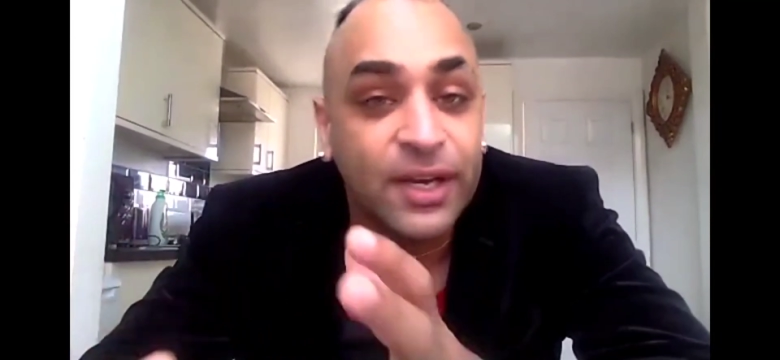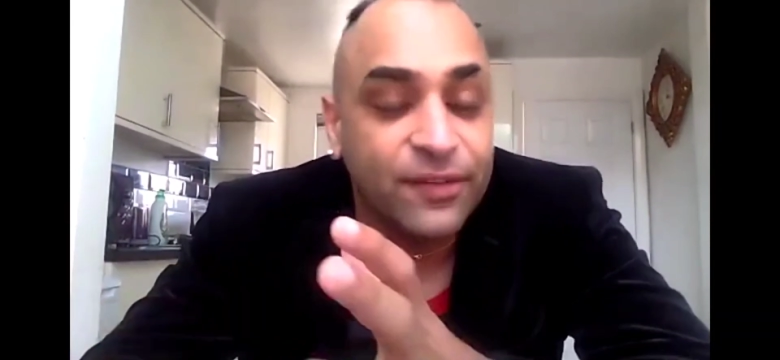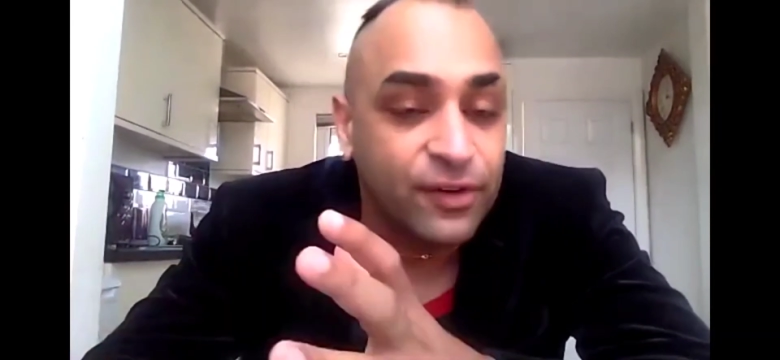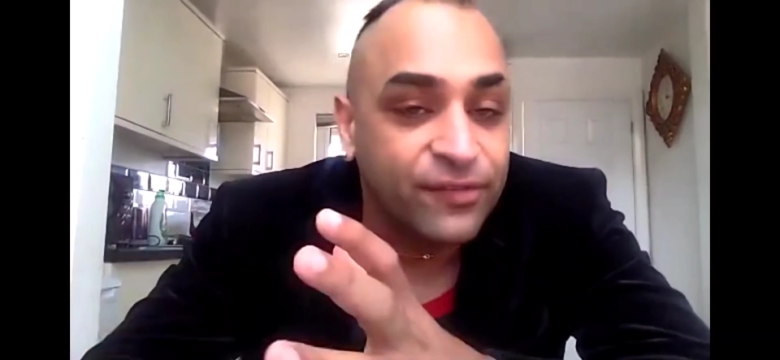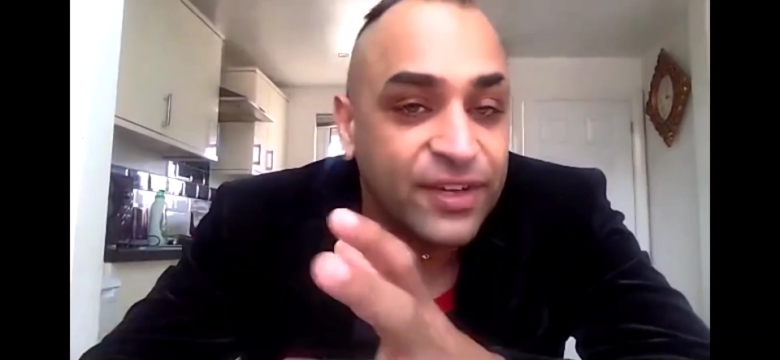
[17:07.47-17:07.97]

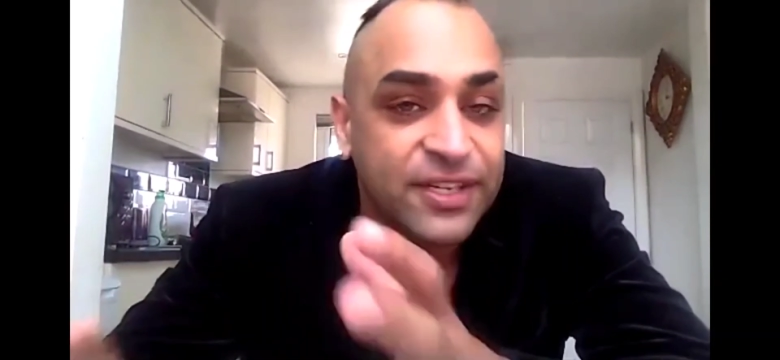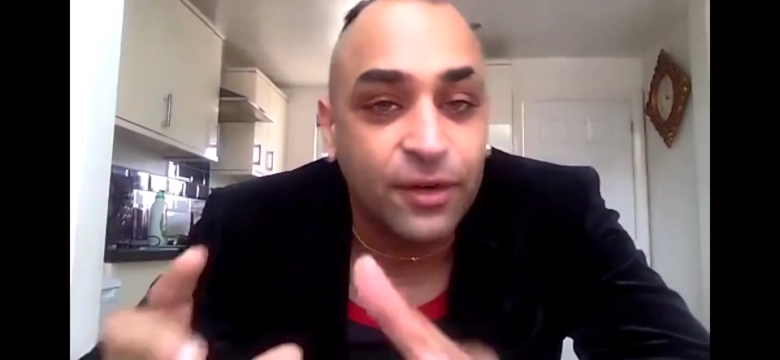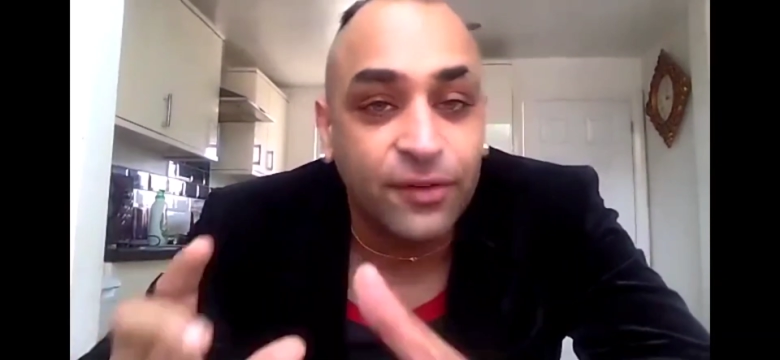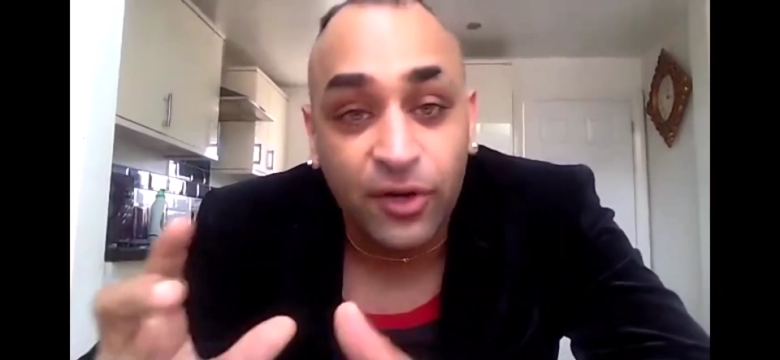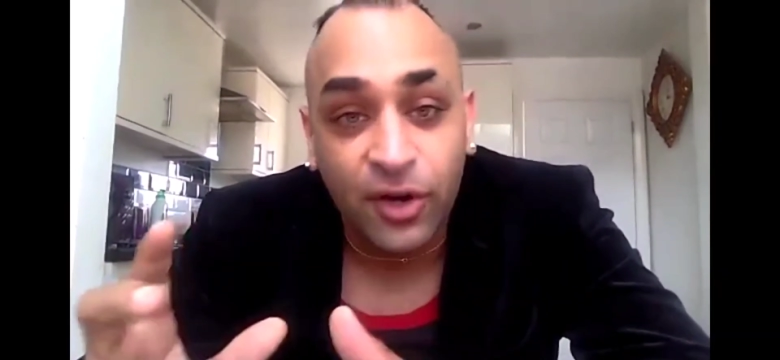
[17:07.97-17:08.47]
for a
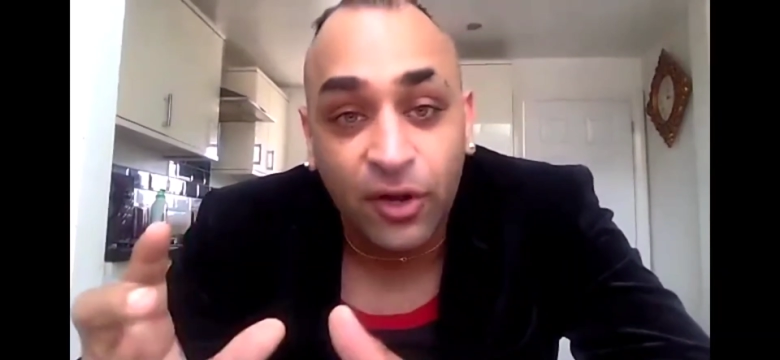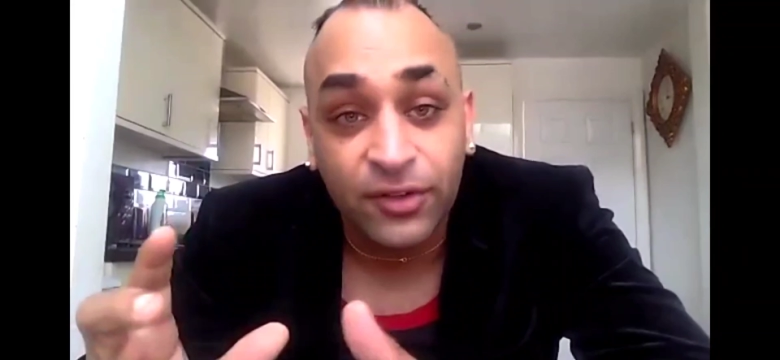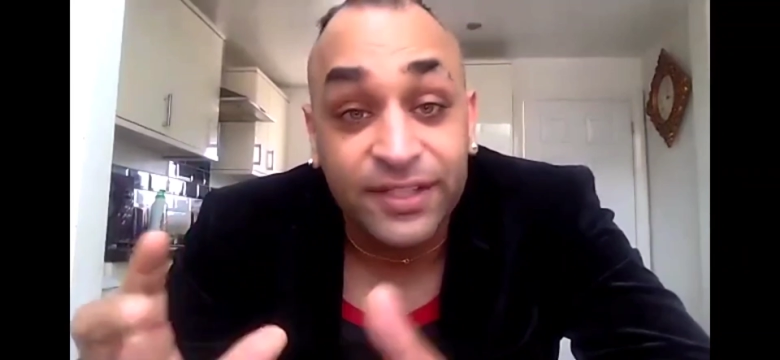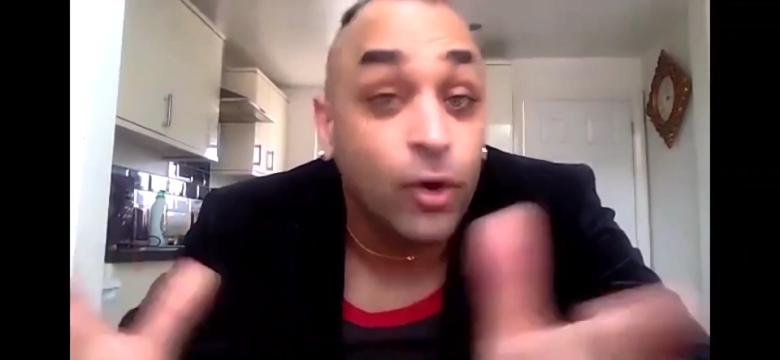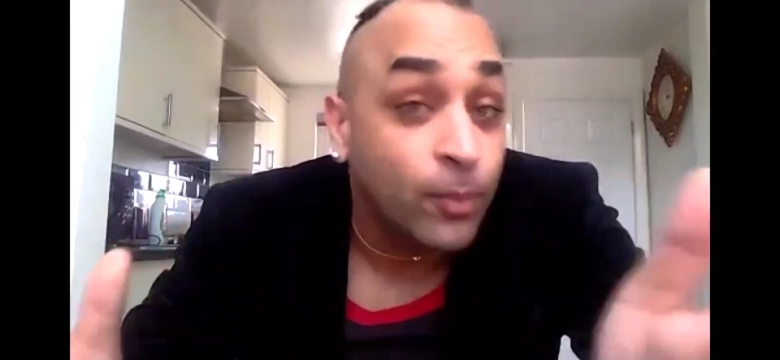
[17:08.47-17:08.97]
video, for a
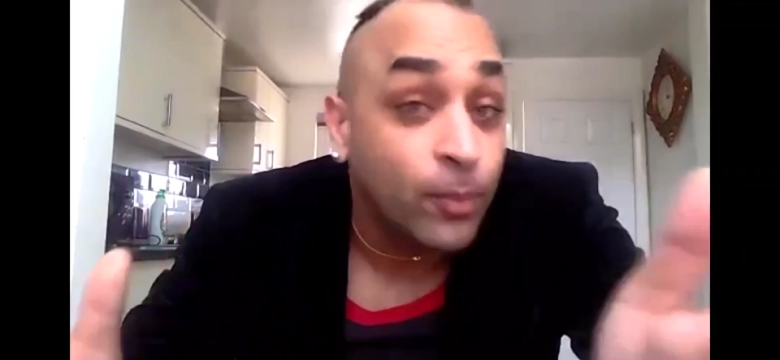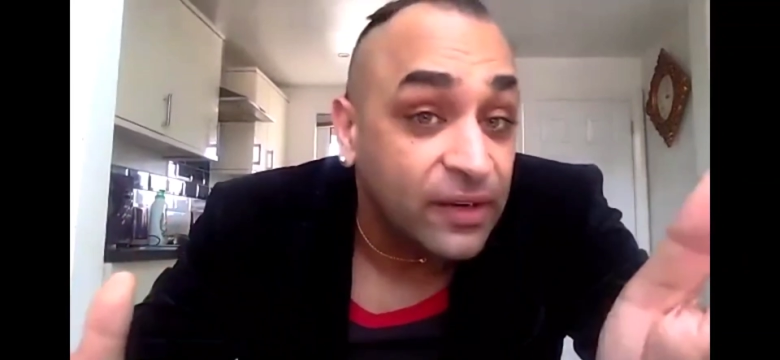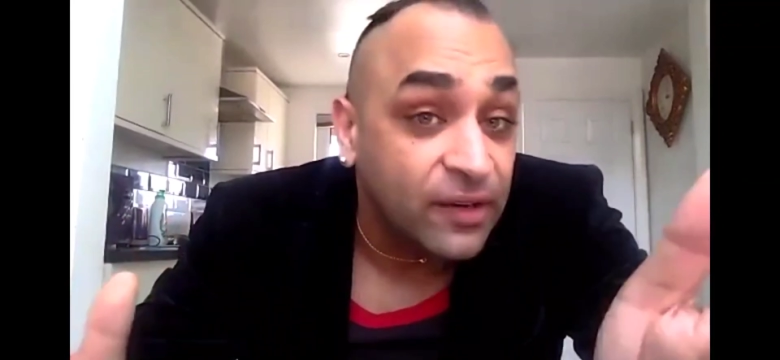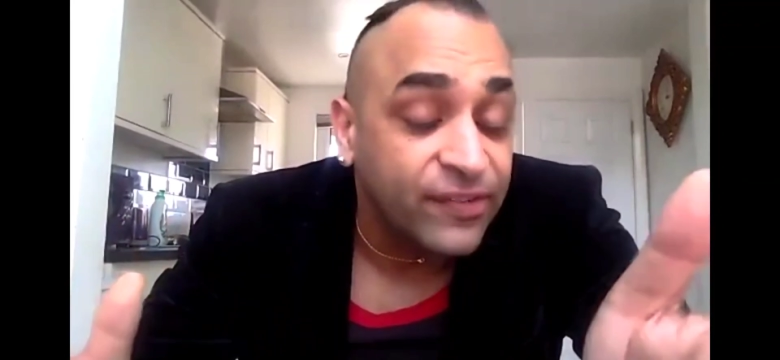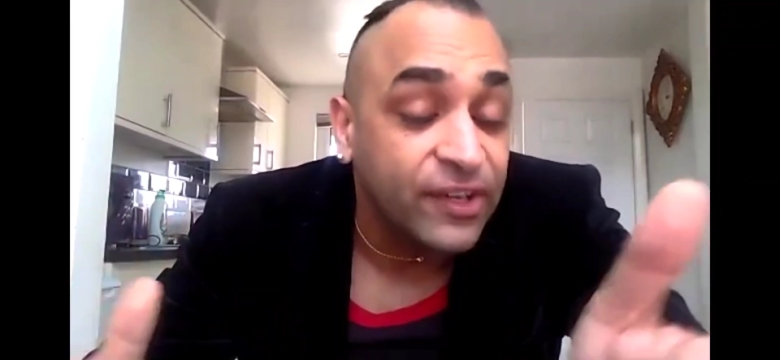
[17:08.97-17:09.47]
content, or be
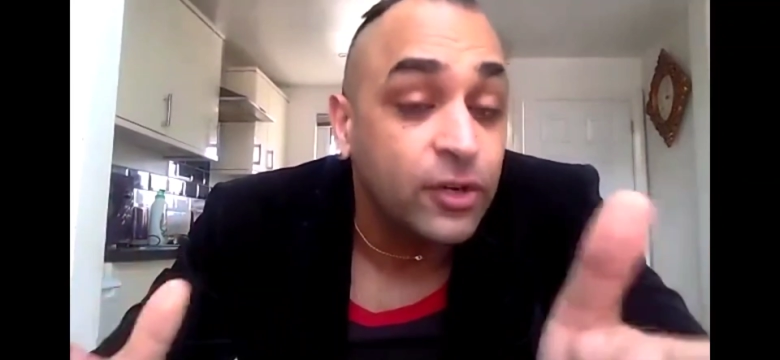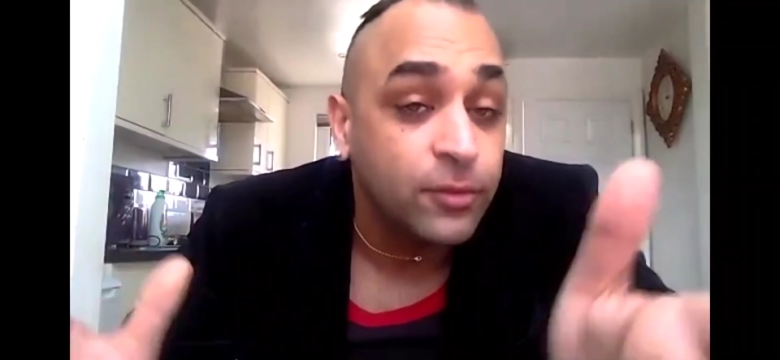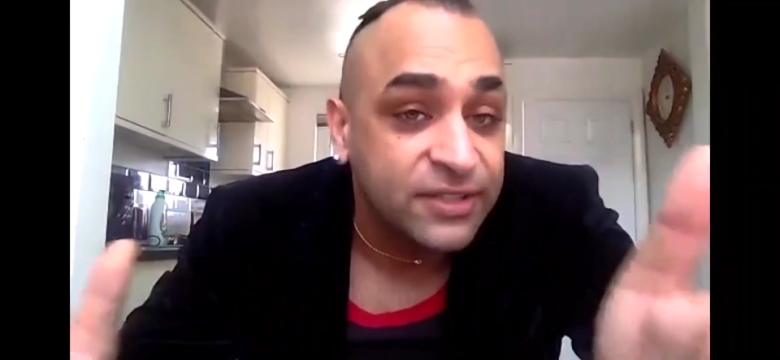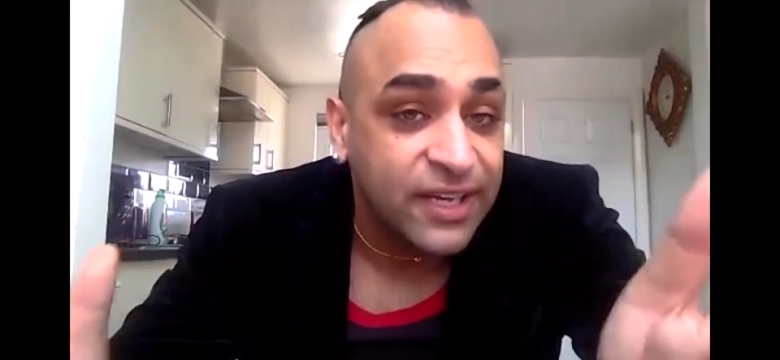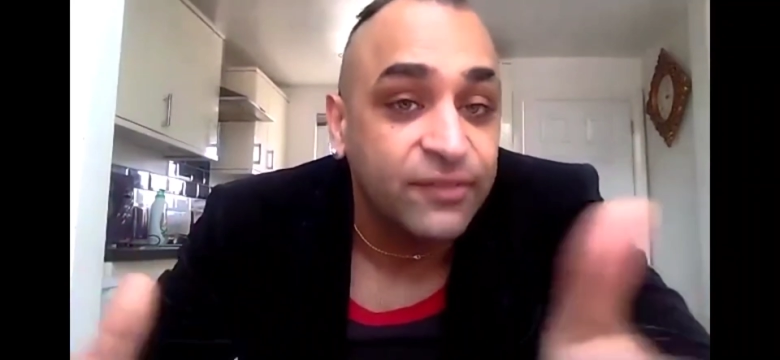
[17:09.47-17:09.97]
in a film
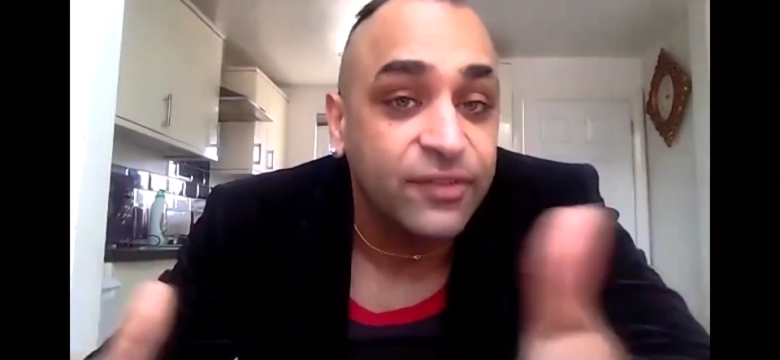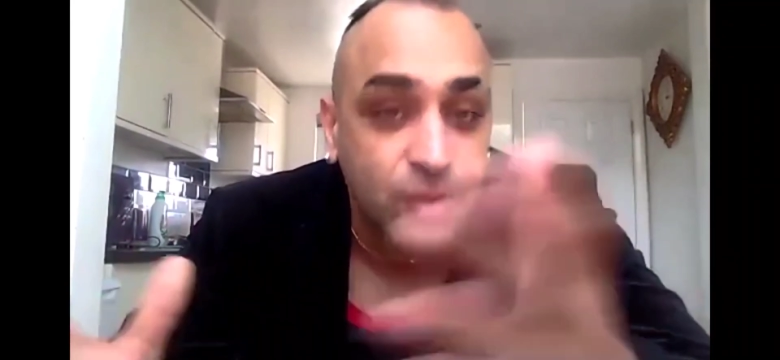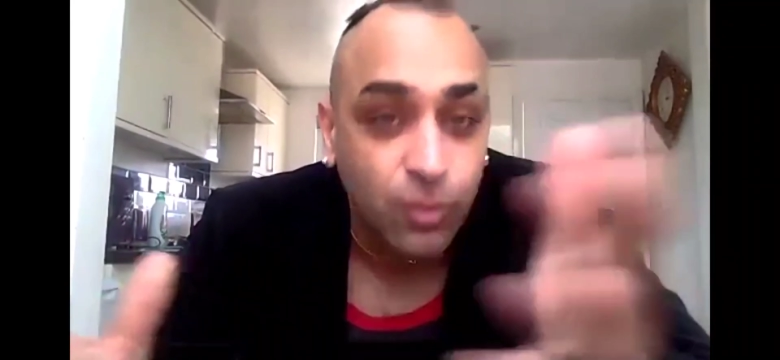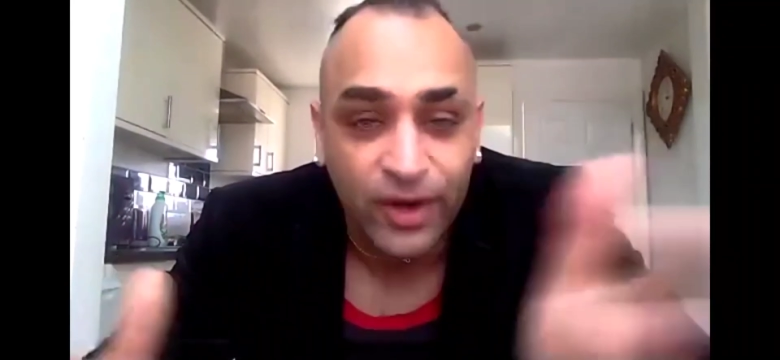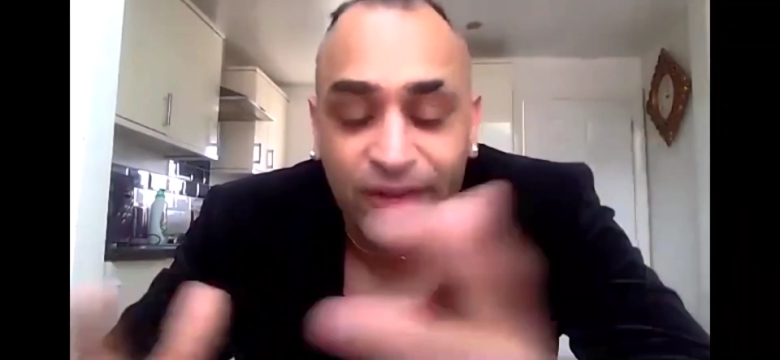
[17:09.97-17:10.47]
or
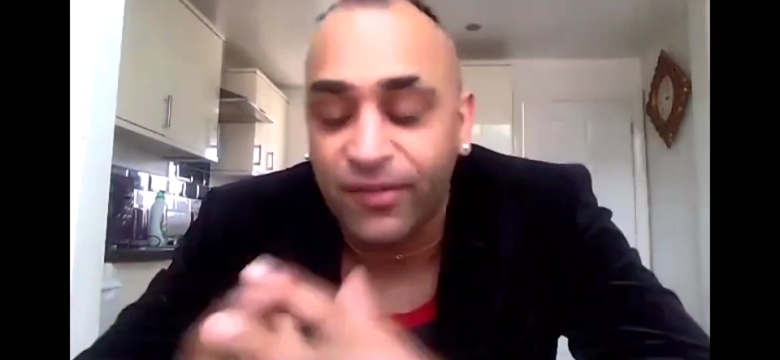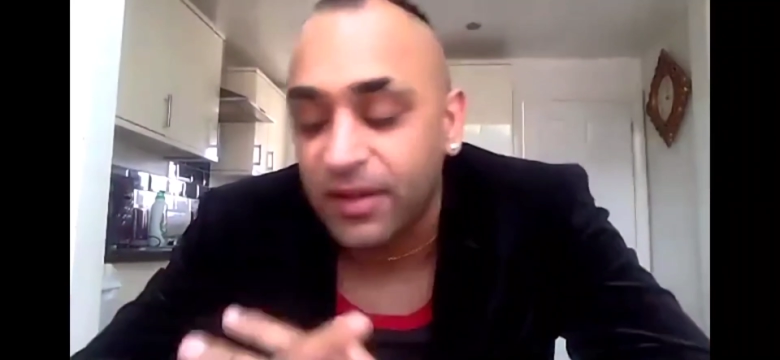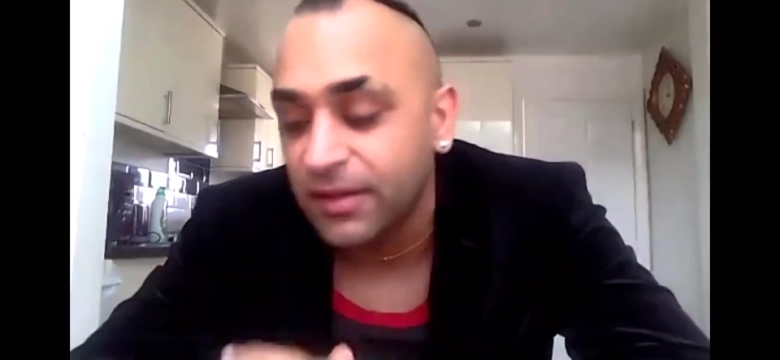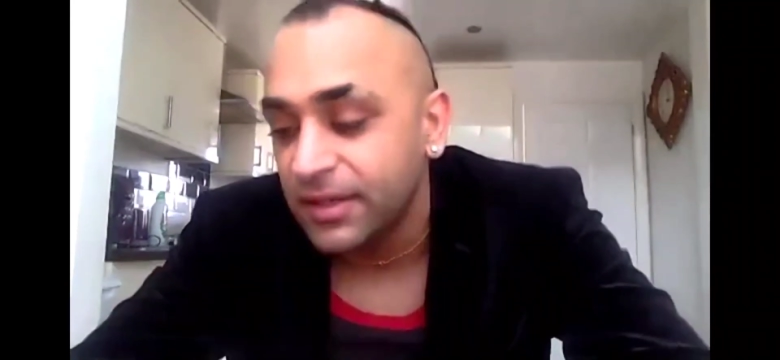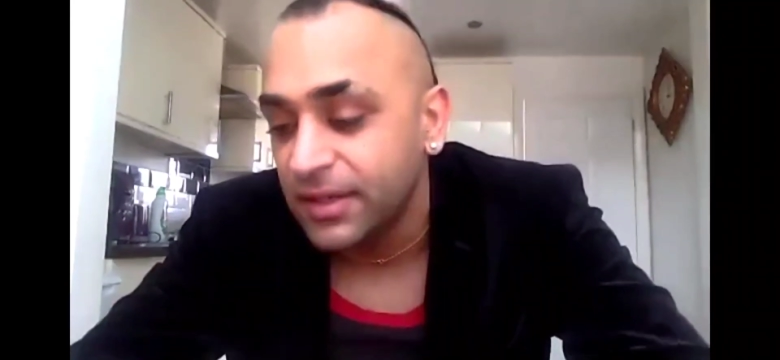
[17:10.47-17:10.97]
television, whatever.